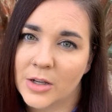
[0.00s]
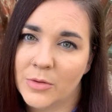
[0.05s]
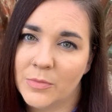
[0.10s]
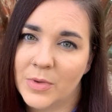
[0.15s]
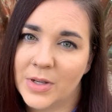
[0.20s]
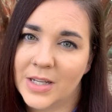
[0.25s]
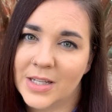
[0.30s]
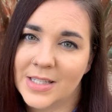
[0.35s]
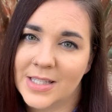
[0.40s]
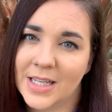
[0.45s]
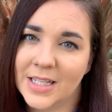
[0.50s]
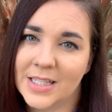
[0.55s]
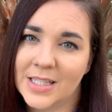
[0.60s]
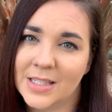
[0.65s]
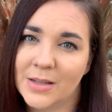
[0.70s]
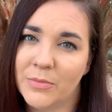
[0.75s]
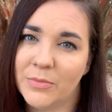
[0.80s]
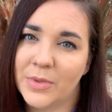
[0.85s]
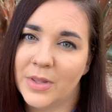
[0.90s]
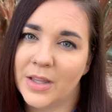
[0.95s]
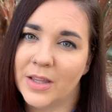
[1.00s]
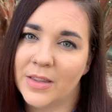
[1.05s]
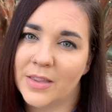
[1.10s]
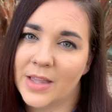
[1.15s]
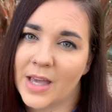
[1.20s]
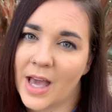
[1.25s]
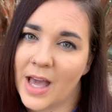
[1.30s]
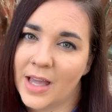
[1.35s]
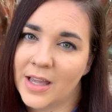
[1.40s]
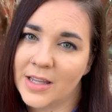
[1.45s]
Because that's something
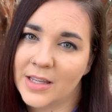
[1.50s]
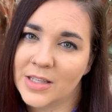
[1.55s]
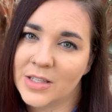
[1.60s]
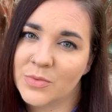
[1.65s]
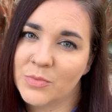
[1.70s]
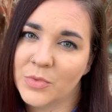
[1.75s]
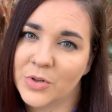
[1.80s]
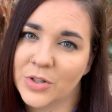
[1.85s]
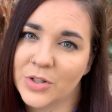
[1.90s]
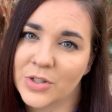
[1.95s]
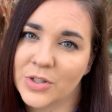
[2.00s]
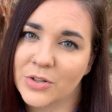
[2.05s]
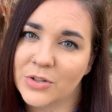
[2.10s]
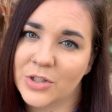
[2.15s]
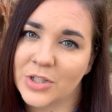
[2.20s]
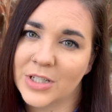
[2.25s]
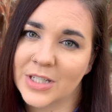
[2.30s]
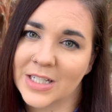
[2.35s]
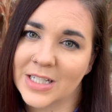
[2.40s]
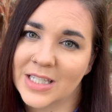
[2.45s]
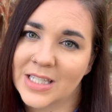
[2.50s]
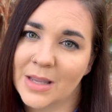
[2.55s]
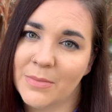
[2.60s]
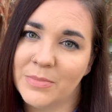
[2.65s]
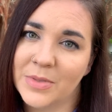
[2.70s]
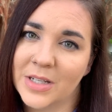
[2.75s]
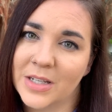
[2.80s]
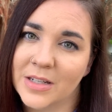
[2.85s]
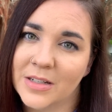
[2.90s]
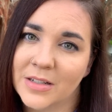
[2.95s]
that is more socially
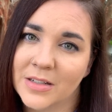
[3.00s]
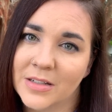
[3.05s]
accepted.